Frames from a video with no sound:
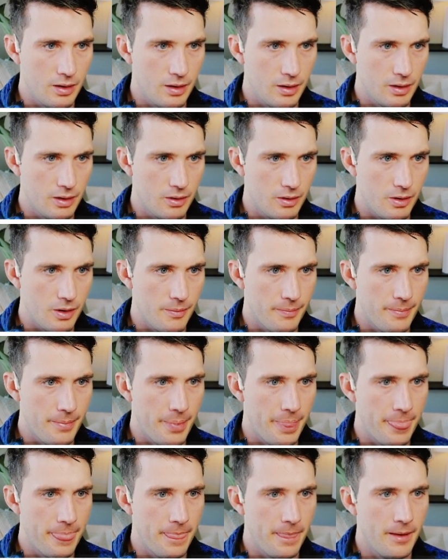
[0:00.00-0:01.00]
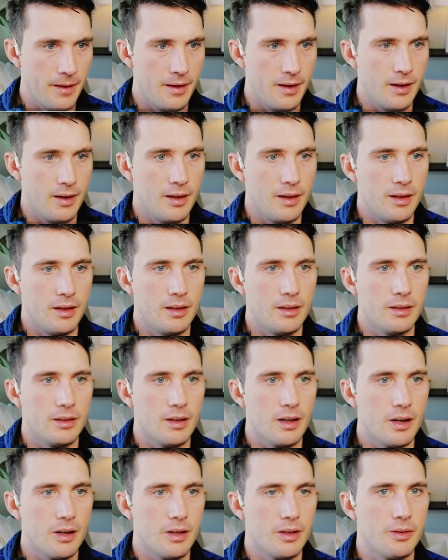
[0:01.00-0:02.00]
Cool.
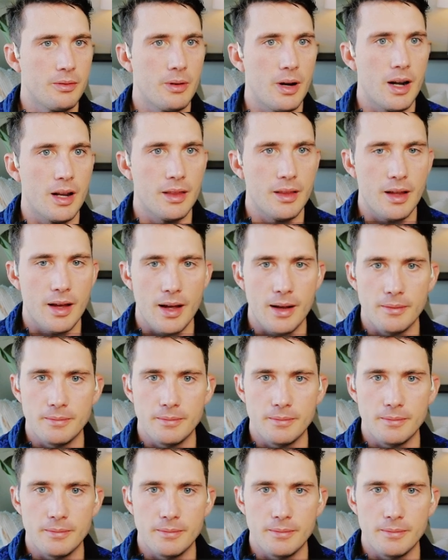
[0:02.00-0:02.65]
So it's writing that.